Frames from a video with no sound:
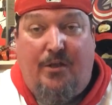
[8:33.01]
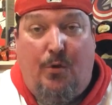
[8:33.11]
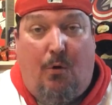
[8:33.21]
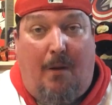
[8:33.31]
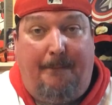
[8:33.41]

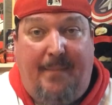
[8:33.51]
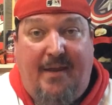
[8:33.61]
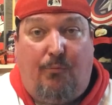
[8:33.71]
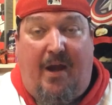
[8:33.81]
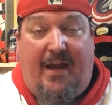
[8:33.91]
You are a
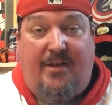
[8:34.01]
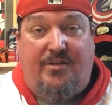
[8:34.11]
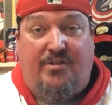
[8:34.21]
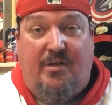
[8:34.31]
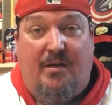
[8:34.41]

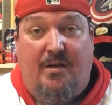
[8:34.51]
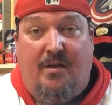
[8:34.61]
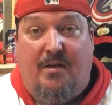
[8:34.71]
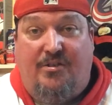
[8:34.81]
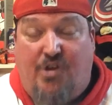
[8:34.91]
mid-range
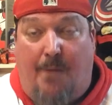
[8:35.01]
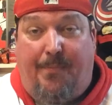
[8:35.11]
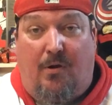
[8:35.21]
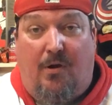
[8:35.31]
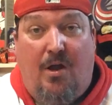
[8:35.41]

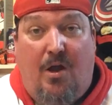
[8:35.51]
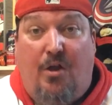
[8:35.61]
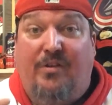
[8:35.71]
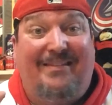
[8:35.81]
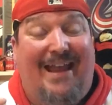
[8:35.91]
jumper.
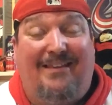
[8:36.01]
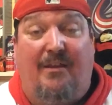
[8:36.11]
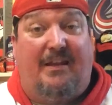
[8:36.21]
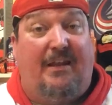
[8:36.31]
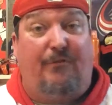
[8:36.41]

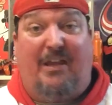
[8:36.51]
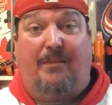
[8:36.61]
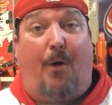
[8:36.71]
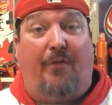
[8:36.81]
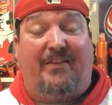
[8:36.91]
You get
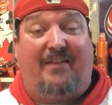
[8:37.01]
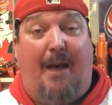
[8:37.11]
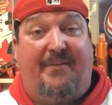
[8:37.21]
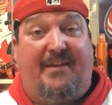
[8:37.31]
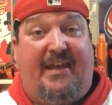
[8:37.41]
the ball at the
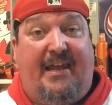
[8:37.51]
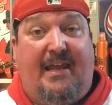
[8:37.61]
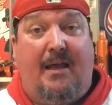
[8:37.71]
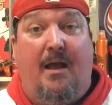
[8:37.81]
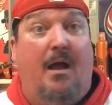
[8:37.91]
top of the
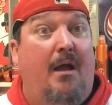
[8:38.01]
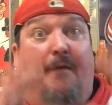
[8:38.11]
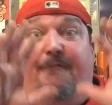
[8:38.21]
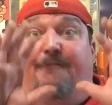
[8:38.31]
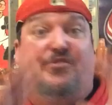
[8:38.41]
key,
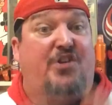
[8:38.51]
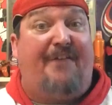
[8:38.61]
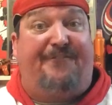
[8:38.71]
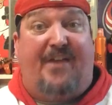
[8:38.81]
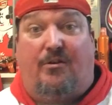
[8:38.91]

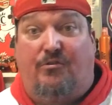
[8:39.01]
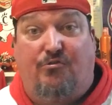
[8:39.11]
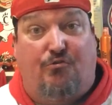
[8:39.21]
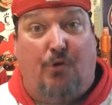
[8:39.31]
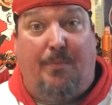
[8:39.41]
shot fake,
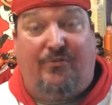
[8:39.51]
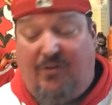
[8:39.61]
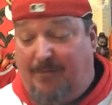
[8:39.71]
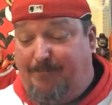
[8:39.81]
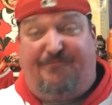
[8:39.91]
dribble to
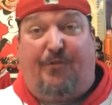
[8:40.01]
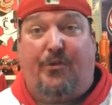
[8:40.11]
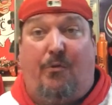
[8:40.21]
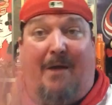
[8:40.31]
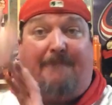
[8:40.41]
the
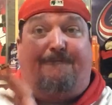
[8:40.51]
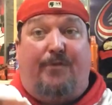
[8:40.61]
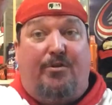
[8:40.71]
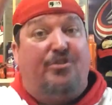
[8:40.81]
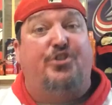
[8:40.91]
free throw line,
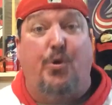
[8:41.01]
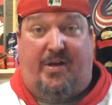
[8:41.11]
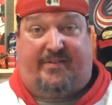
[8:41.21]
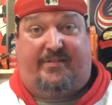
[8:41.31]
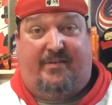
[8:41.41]

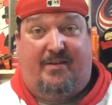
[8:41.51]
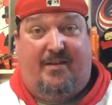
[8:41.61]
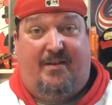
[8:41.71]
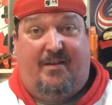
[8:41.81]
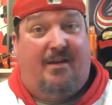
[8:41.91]
shoot it.
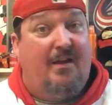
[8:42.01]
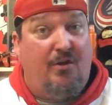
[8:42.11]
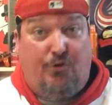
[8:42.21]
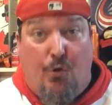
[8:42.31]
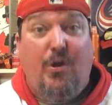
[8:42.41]

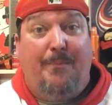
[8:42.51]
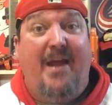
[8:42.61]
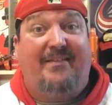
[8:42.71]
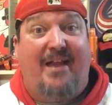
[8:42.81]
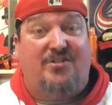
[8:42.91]
You can
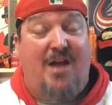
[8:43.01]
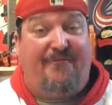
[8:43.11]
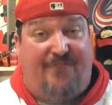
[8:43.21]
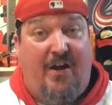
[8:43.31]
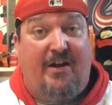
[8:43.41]
make that
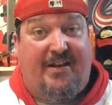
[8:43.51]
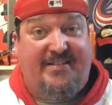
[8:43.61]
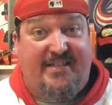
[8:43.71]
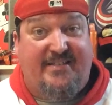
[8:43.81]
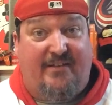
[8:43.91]
shot very
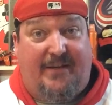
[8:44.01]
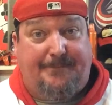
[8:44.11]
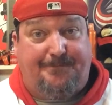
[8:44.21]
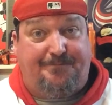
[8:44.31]
consistently.